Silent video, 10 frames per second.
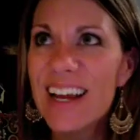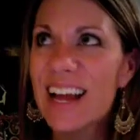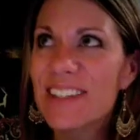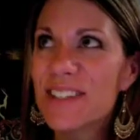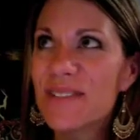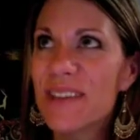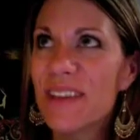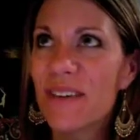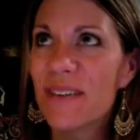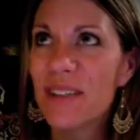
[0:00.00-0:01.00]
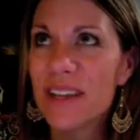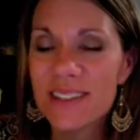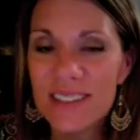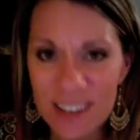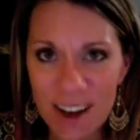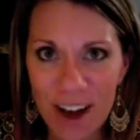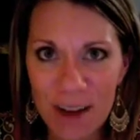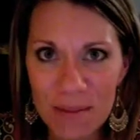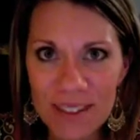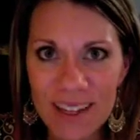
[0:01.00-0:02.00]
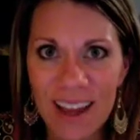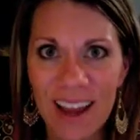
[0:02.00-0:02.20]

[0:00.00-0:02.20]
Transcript: And so we thought, well, let's adopt.